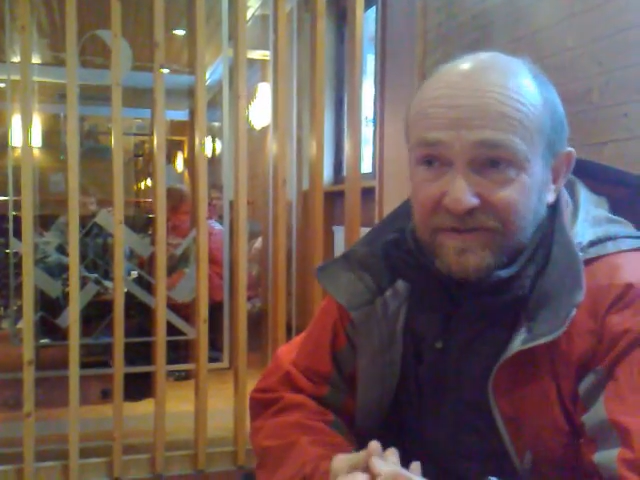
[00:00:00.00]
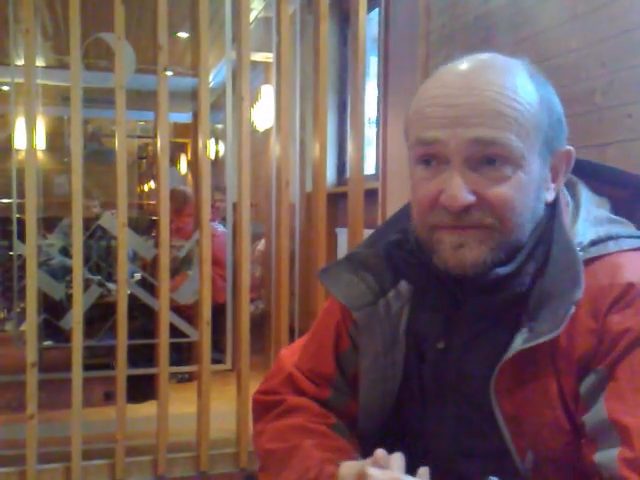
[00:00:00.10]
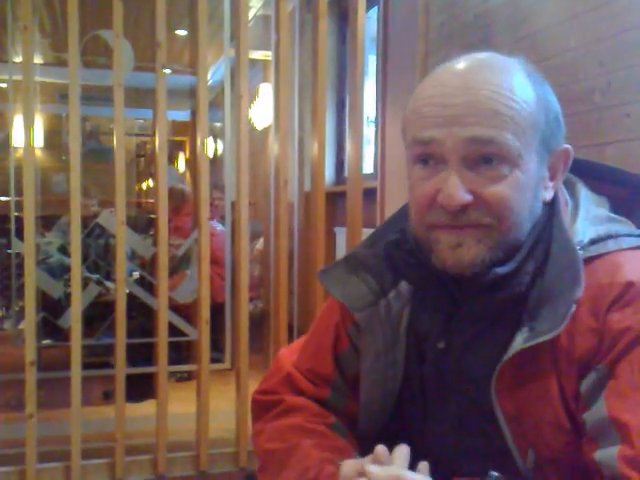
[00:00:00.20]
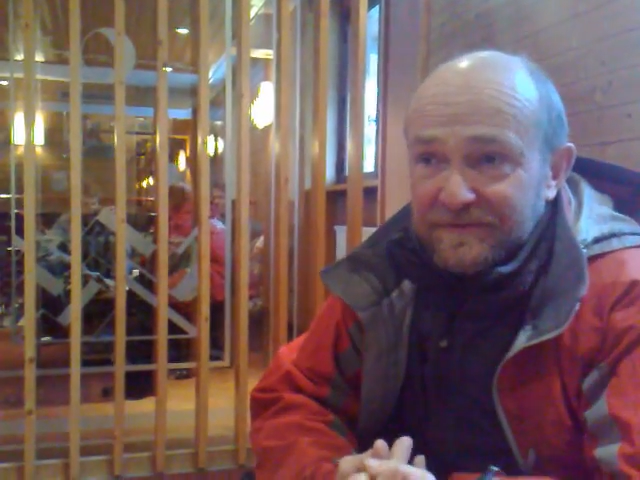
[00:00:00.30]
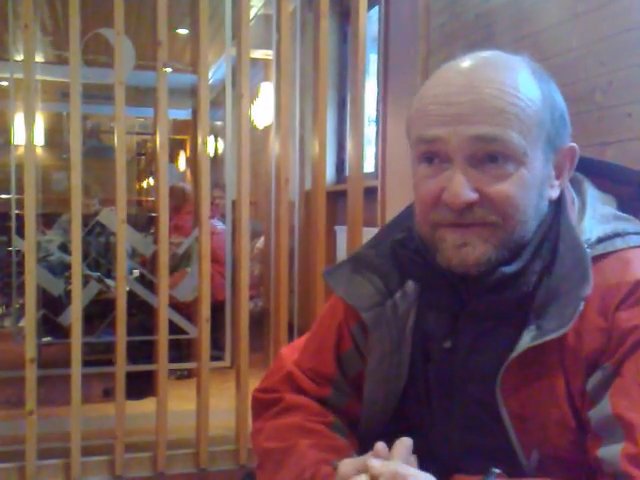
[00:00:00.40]

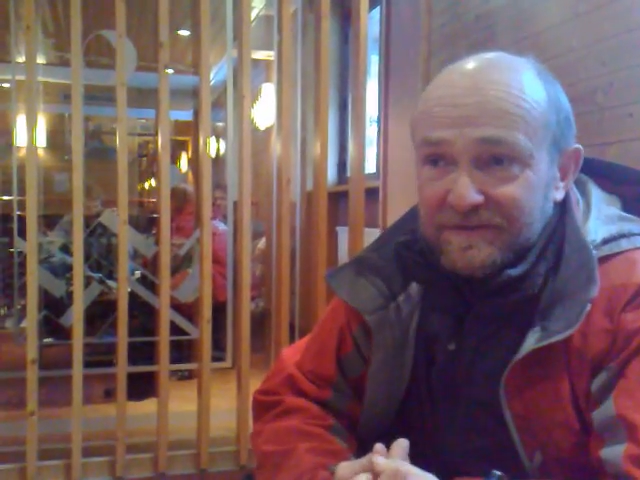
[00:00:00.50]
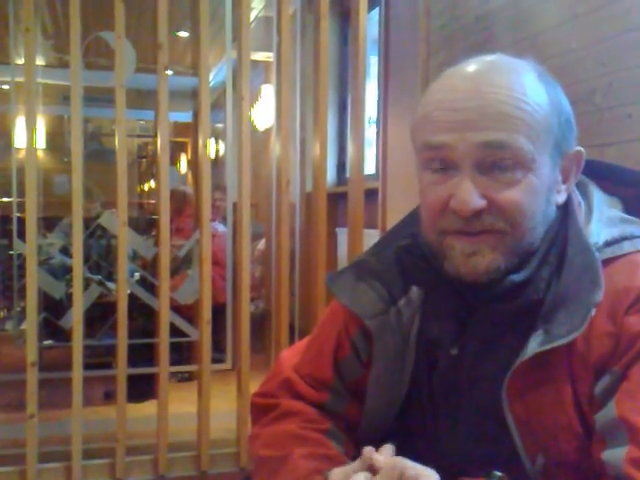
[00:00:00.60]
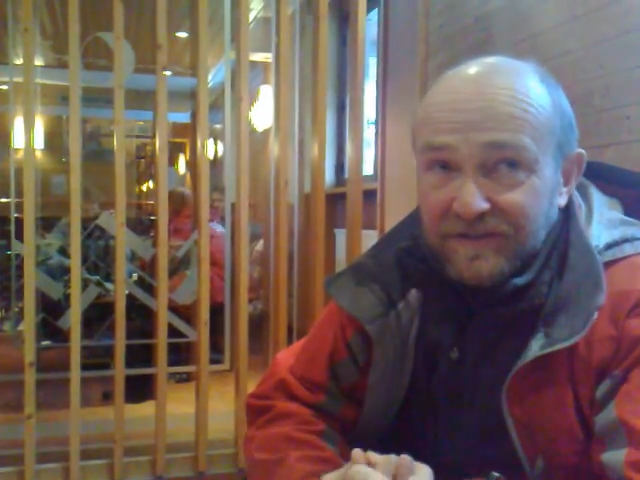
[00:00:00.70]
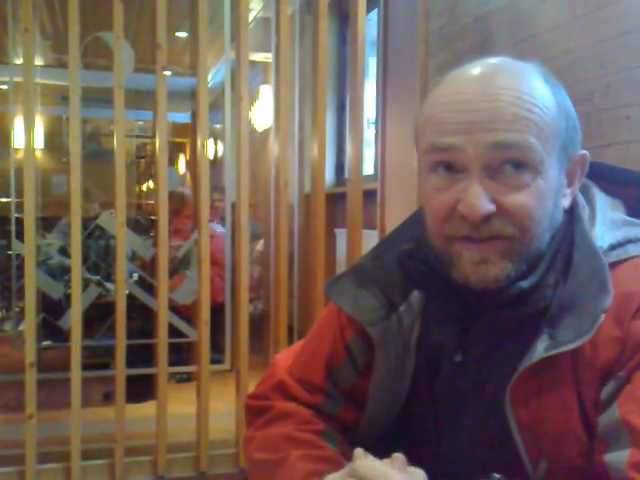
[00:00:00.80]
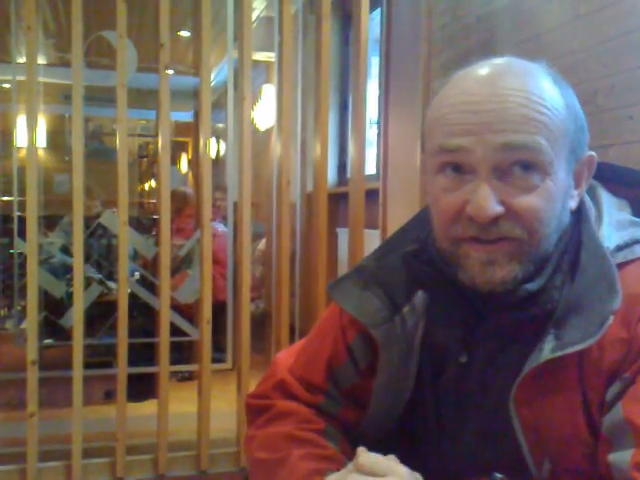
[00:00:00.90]

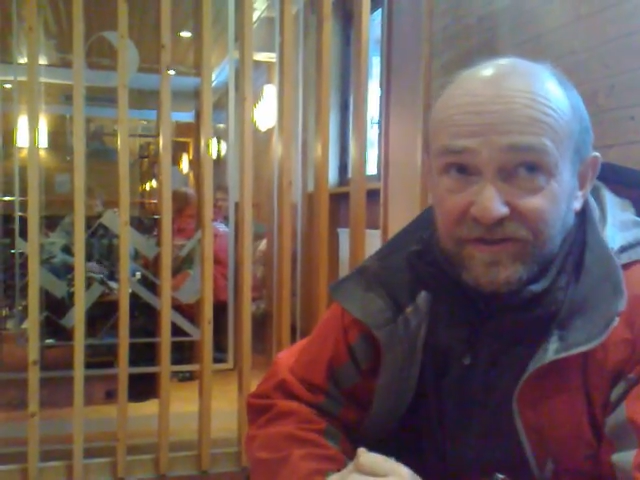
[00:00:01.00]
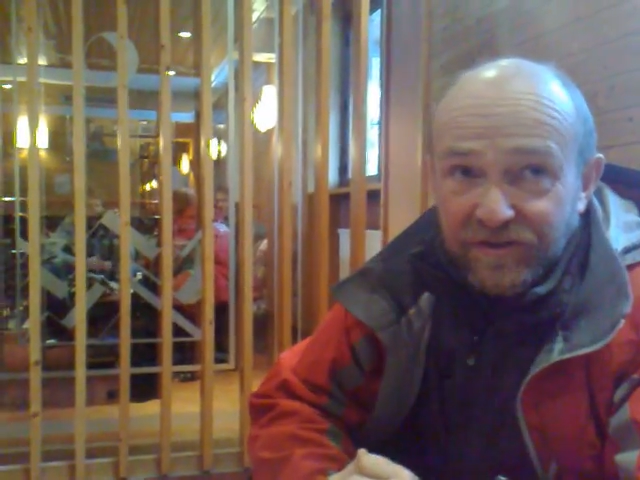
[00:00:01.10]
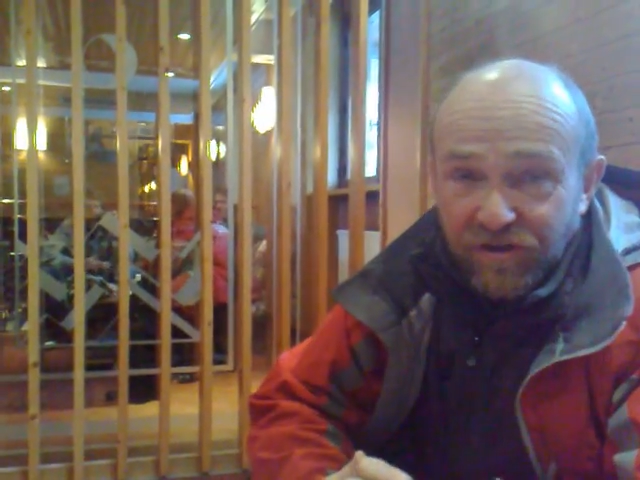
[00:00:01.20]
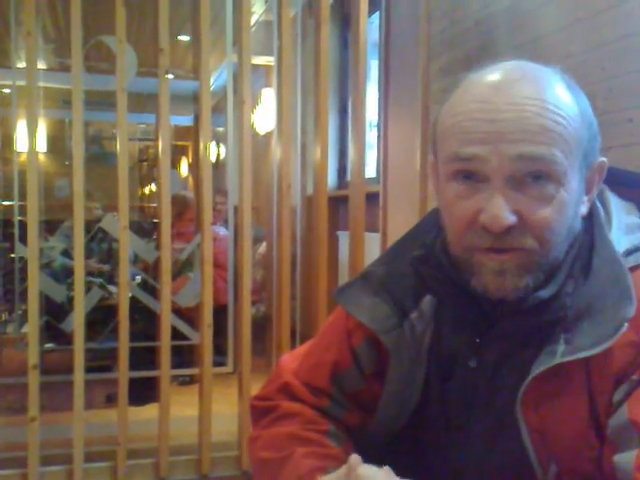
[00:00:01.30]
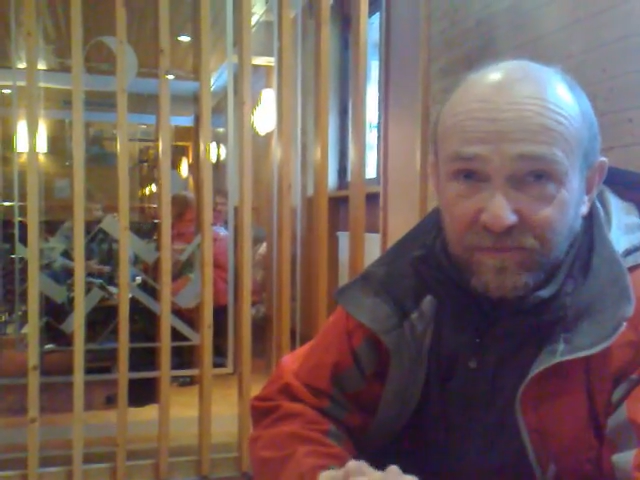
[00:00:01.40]
it's a
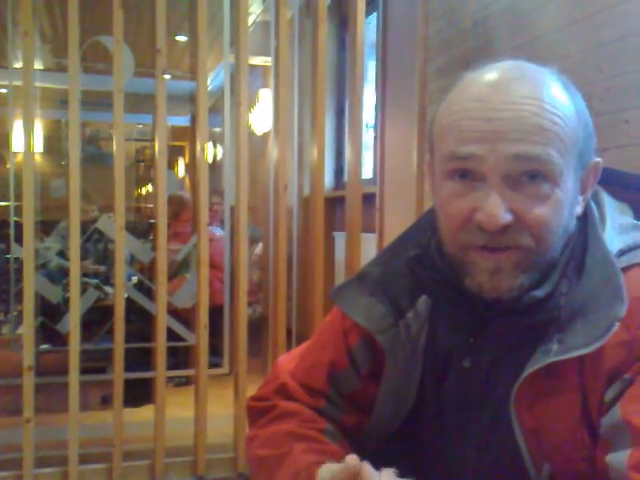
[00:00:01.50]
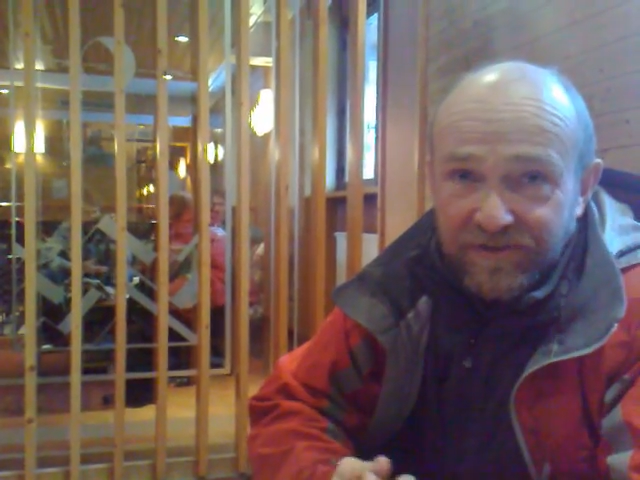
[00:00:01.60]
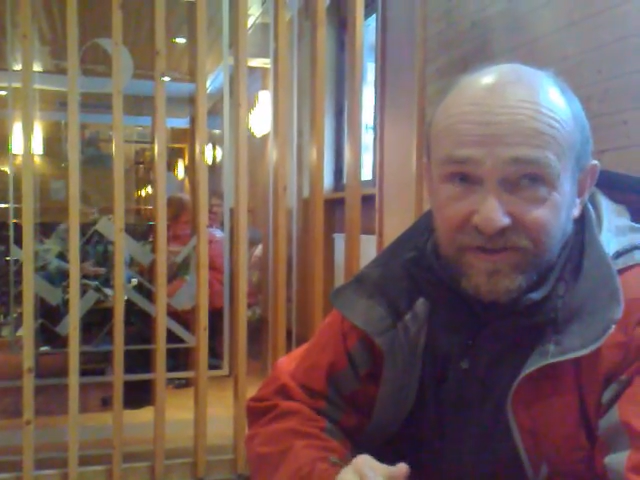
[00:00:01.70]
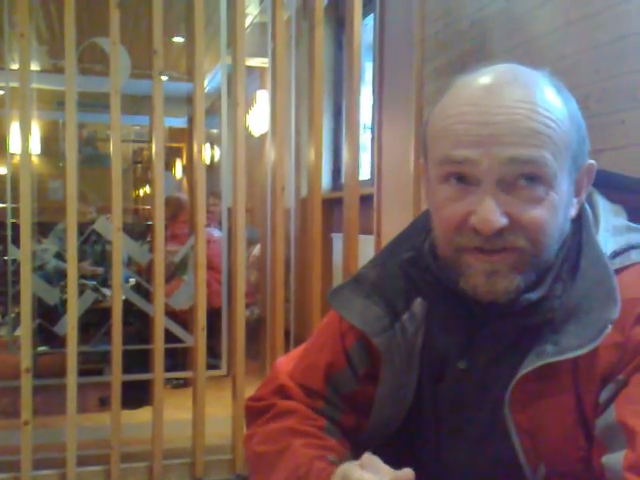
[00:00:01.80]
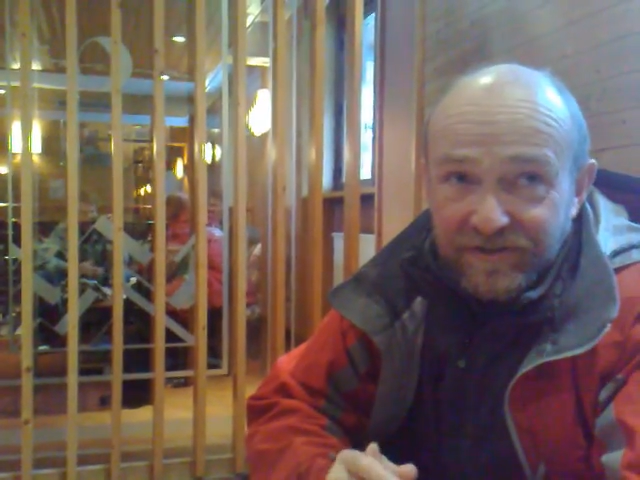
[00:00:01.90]
common
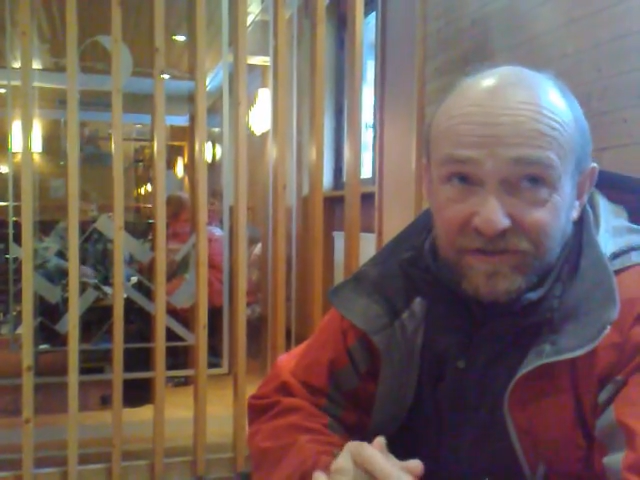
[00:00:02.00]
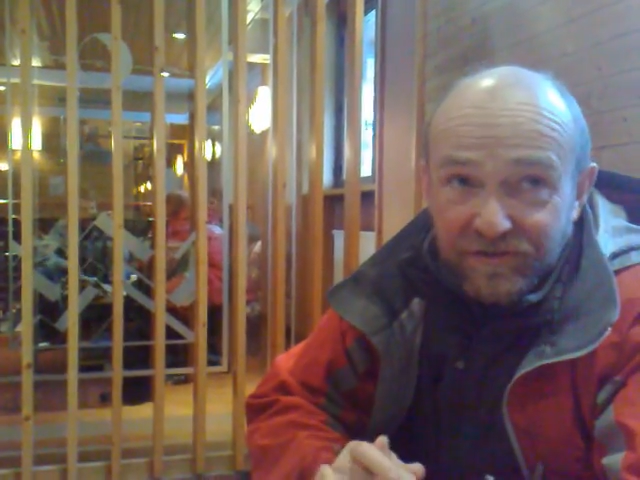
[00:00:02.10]
myth, isn't it?